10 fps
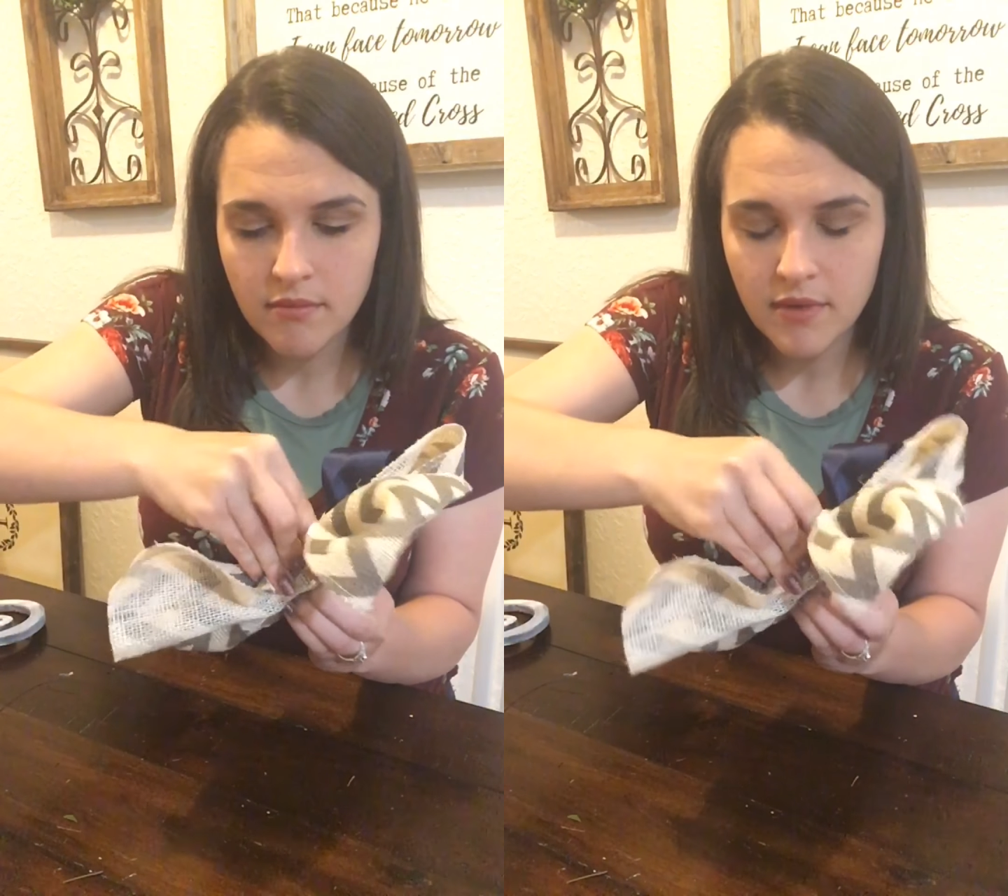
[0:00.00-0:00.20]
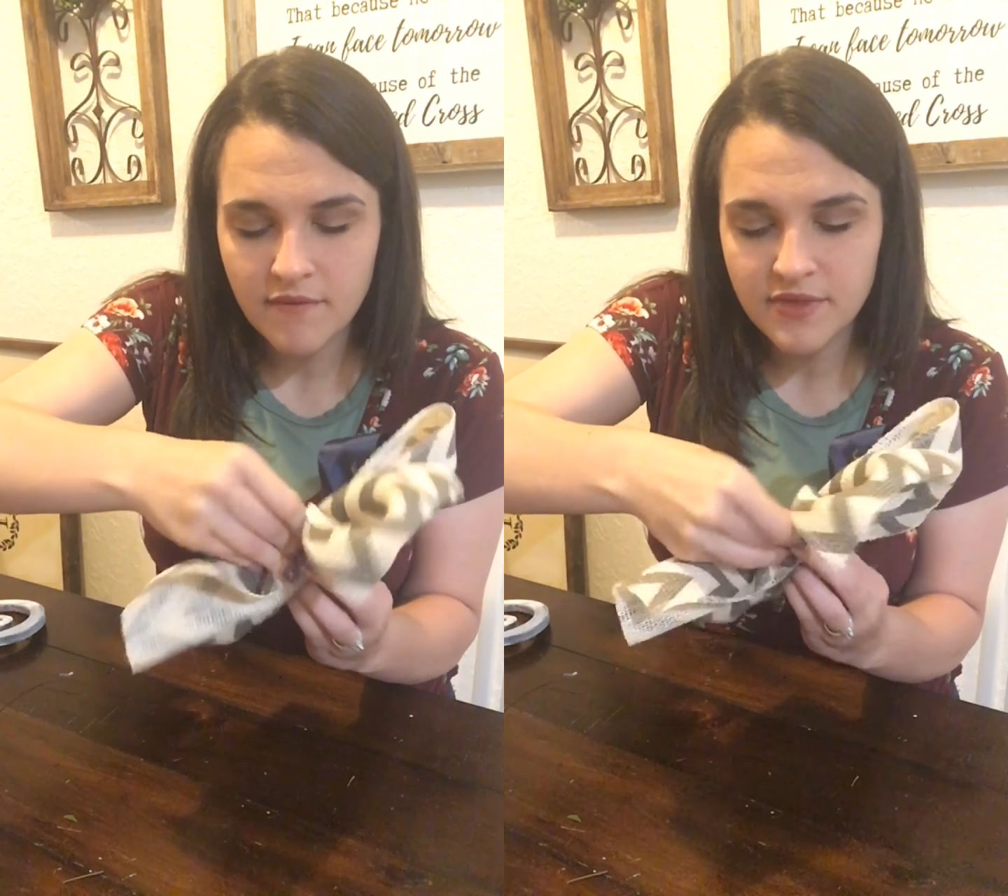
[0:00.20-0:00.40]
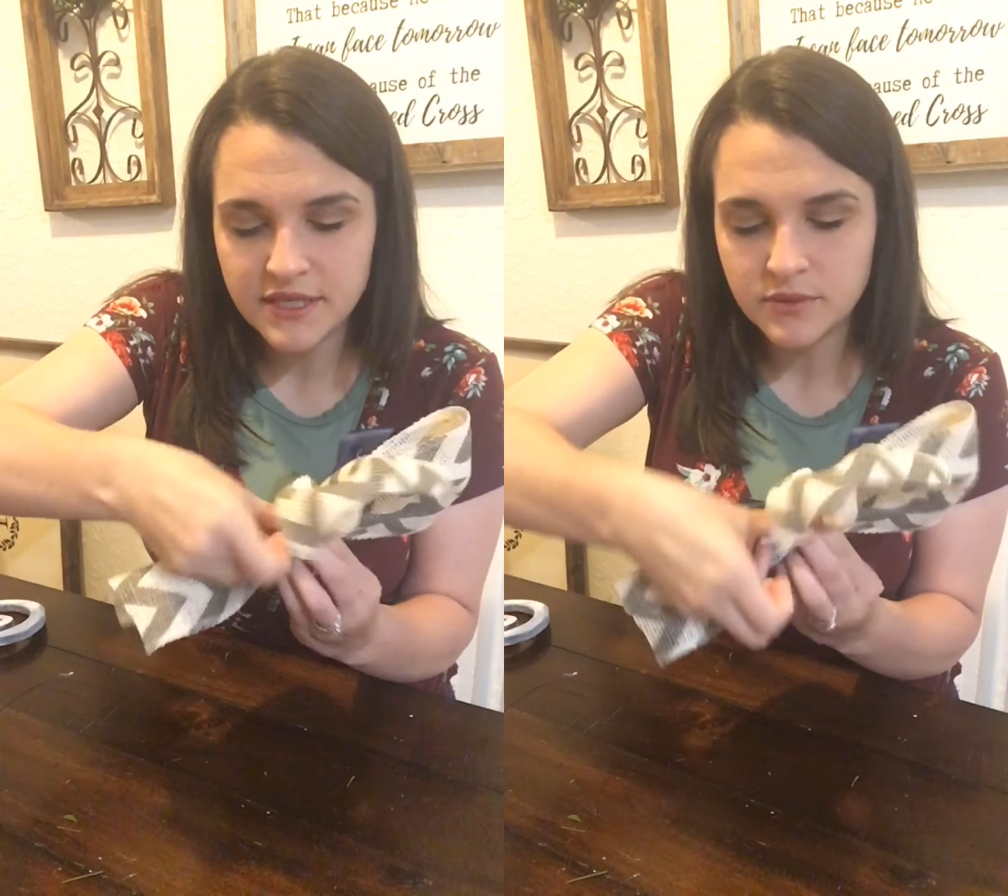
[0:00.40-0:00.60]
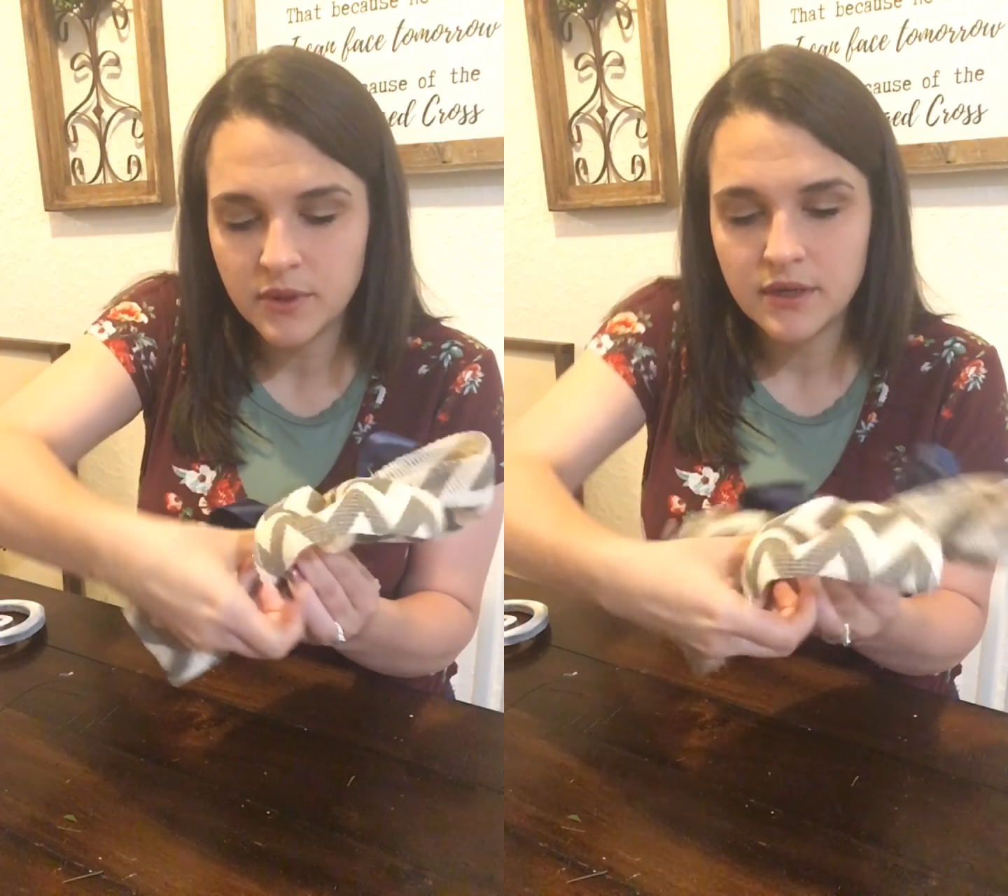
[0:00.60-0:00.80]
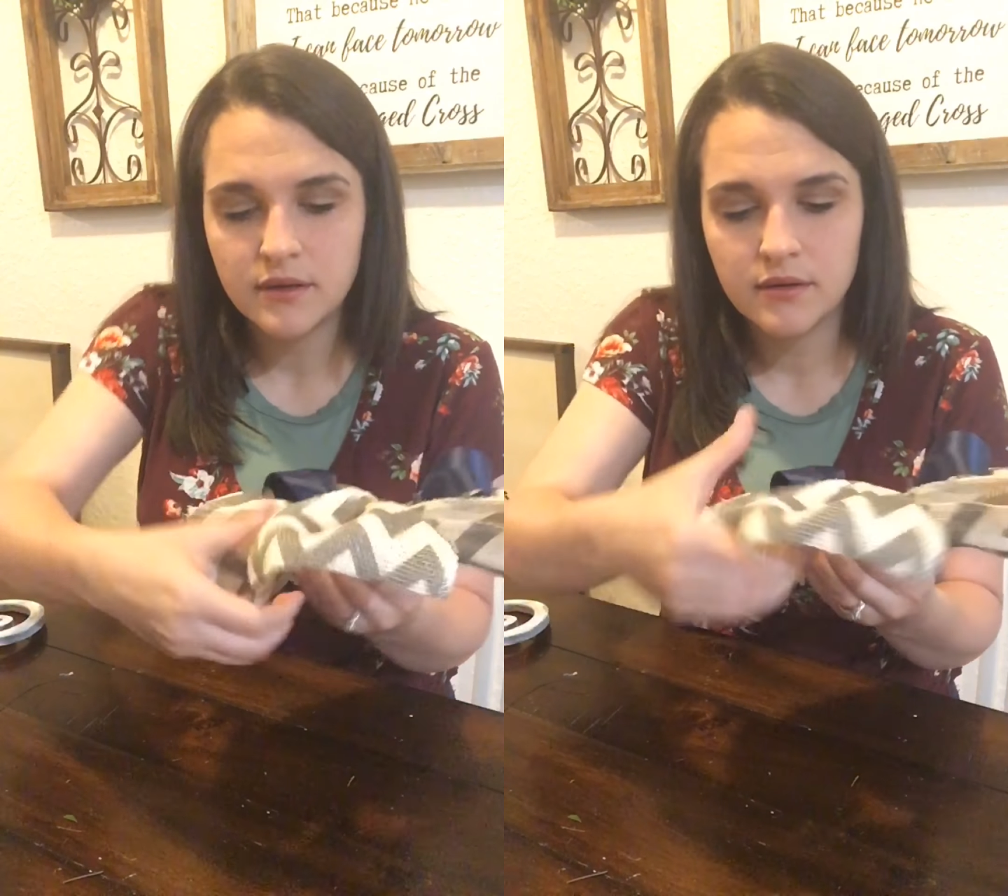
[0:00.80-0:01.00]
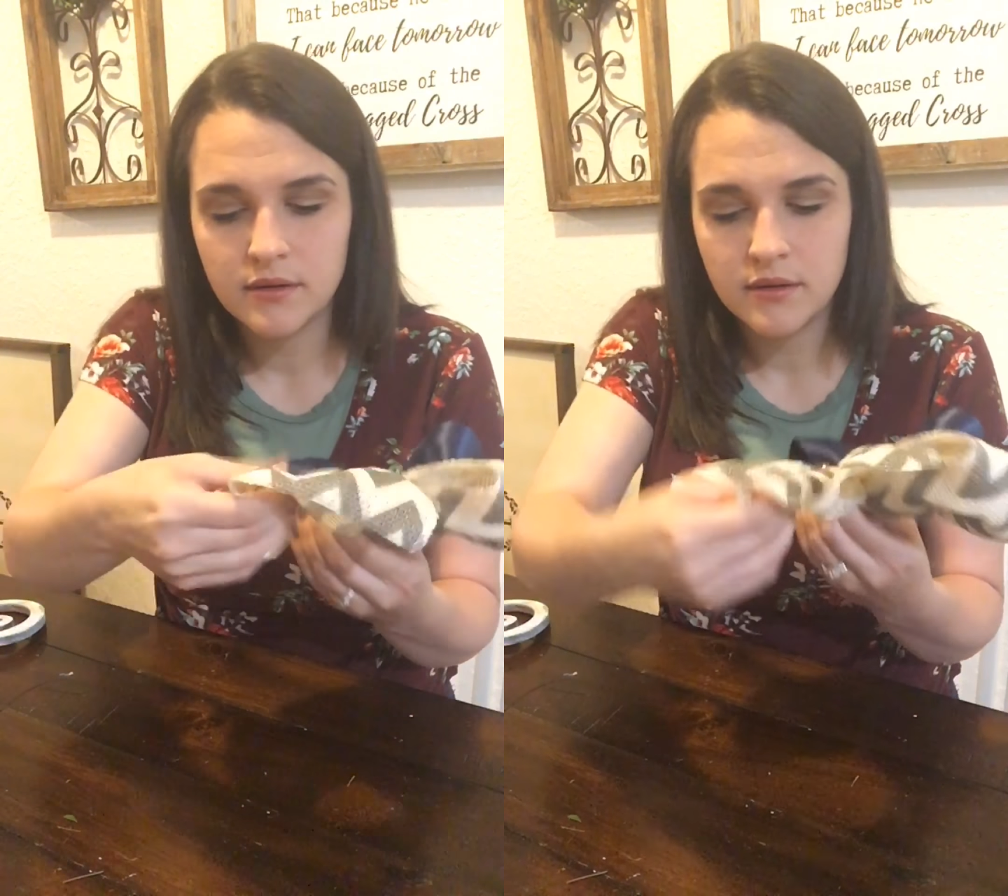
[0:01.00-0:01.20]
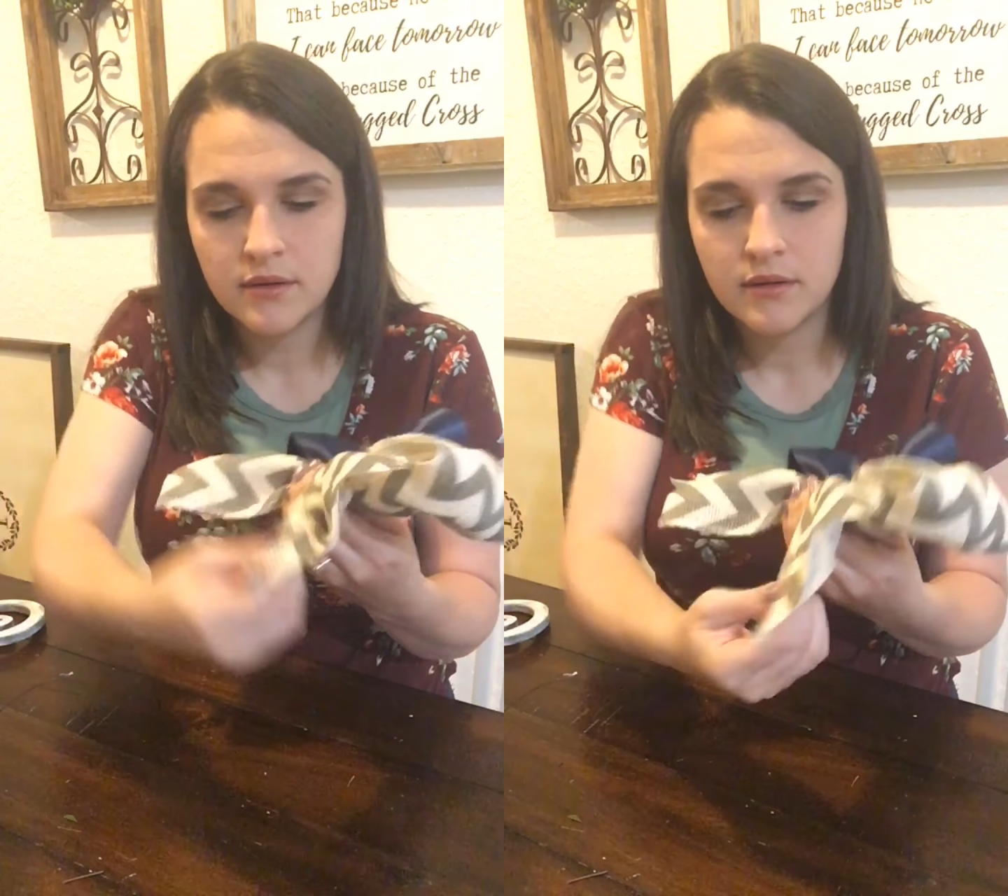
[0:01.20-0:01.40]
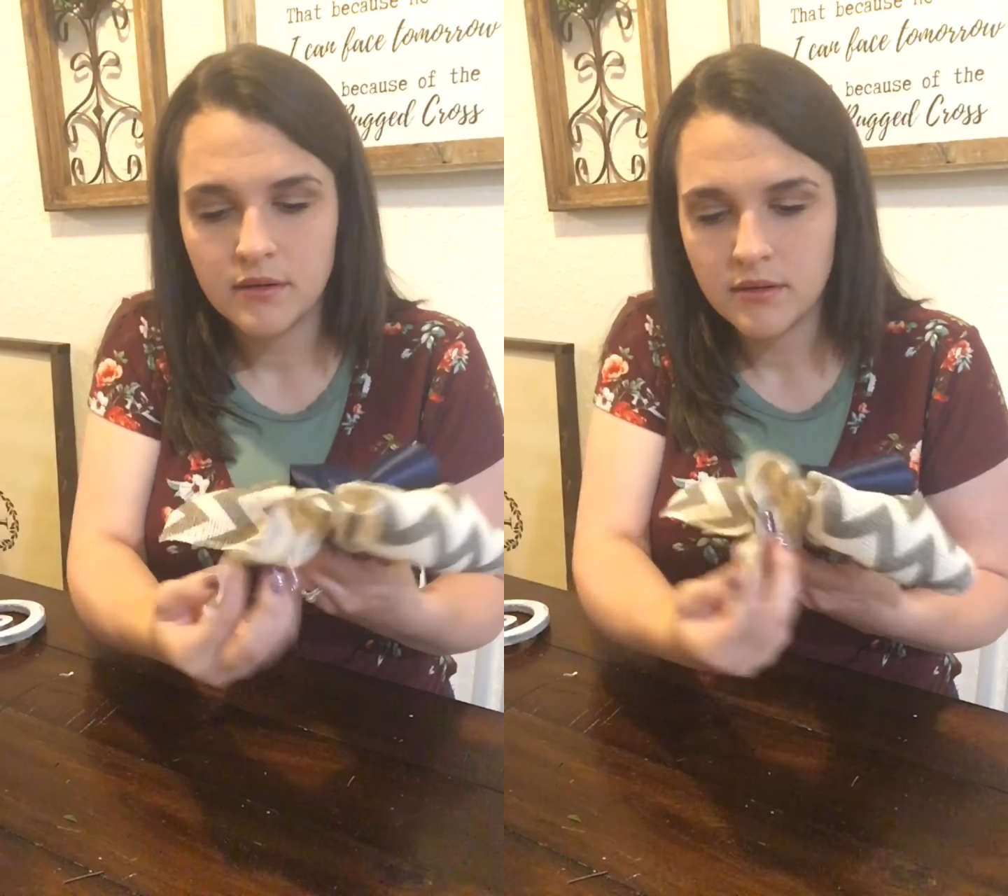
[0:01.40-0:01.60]
of this one.
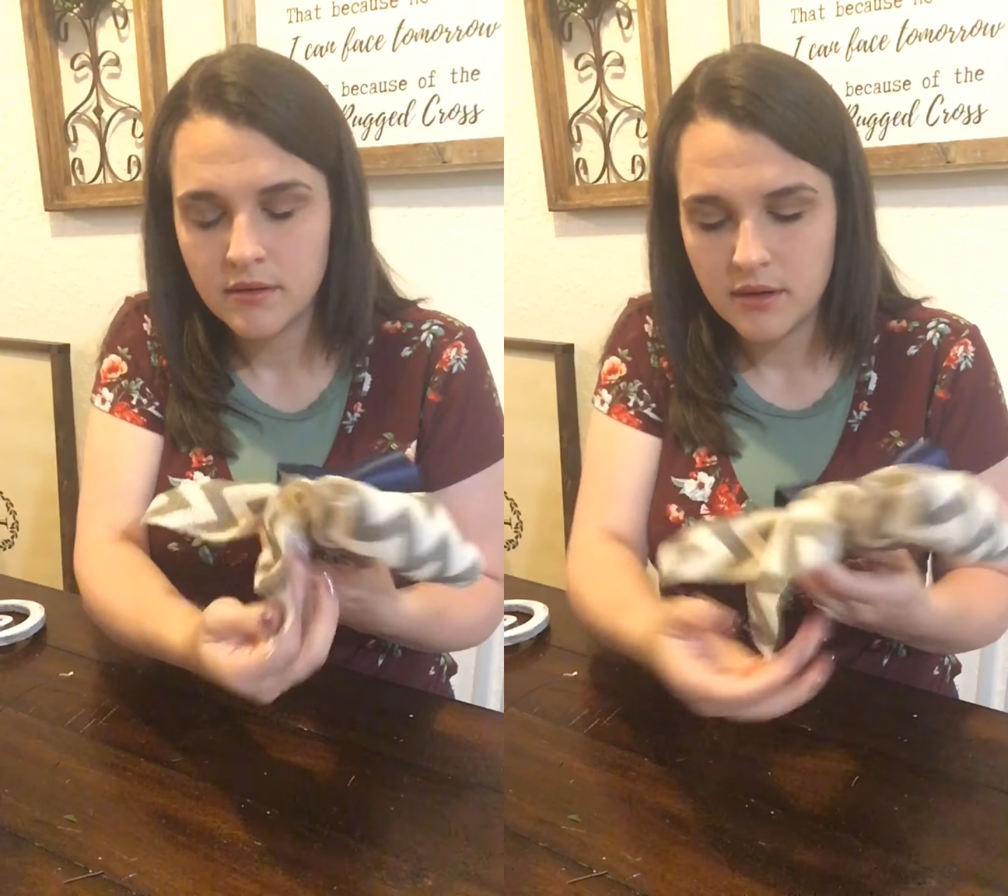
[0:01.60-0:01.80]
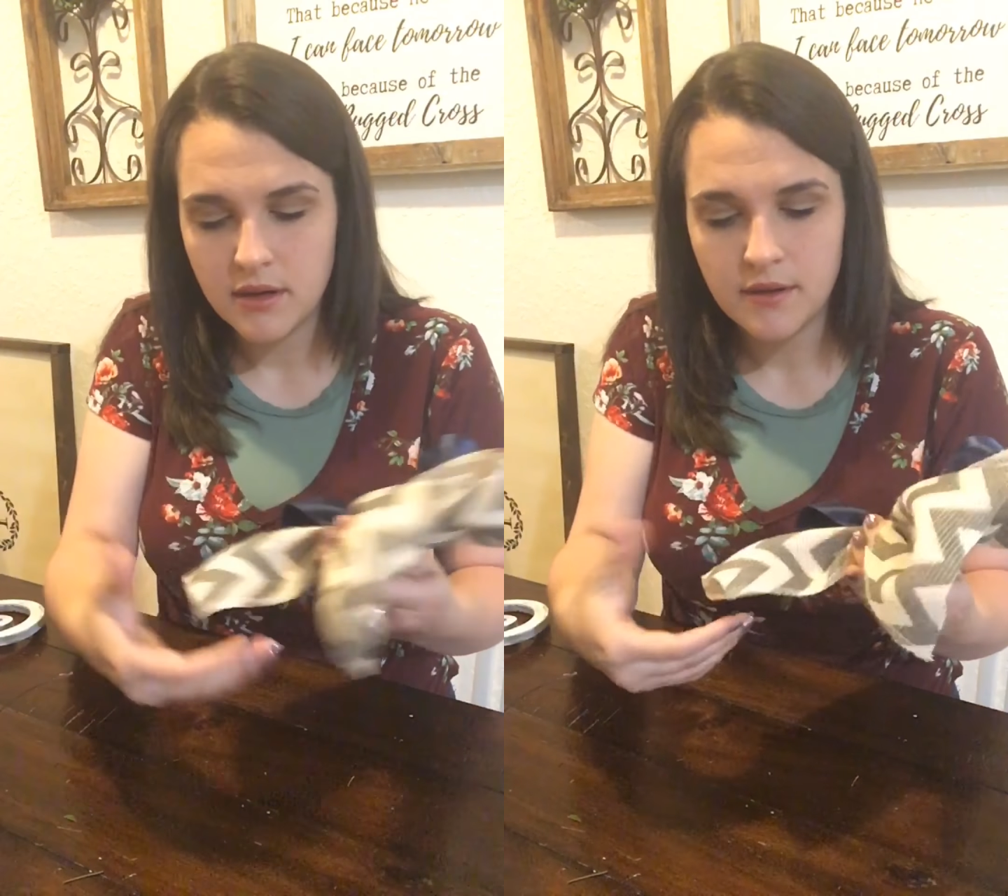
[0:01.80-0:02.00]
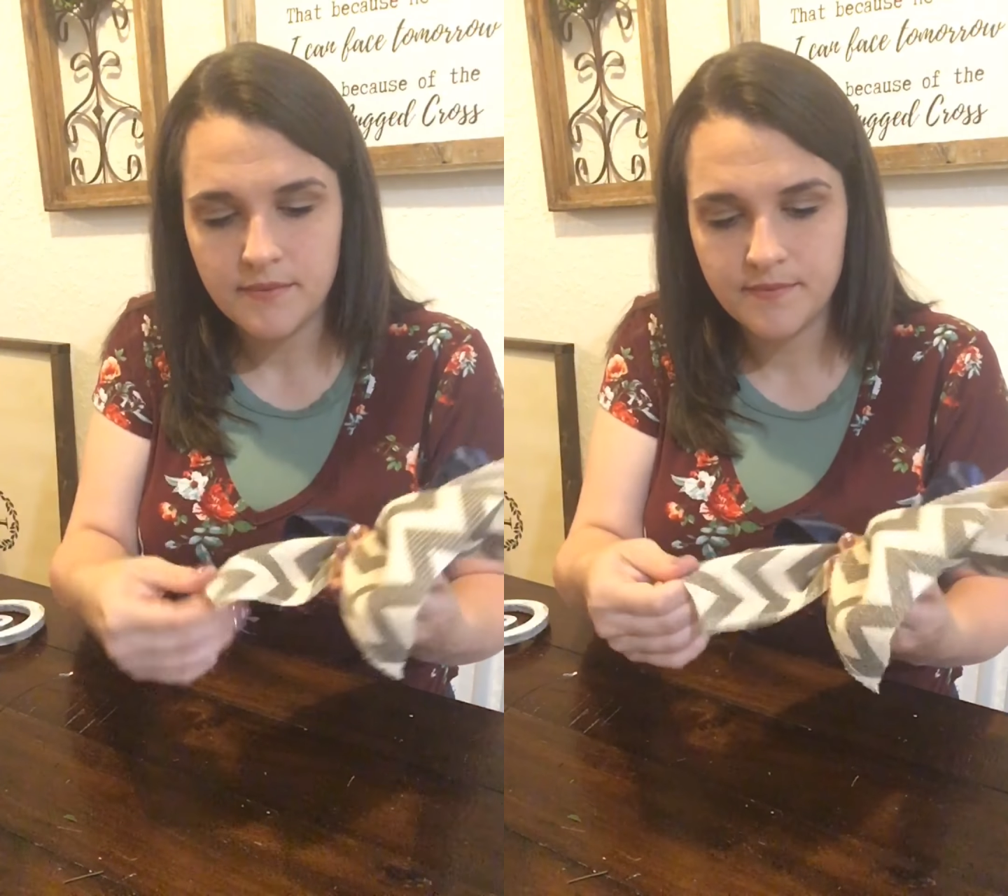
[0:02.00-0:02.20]
Okay,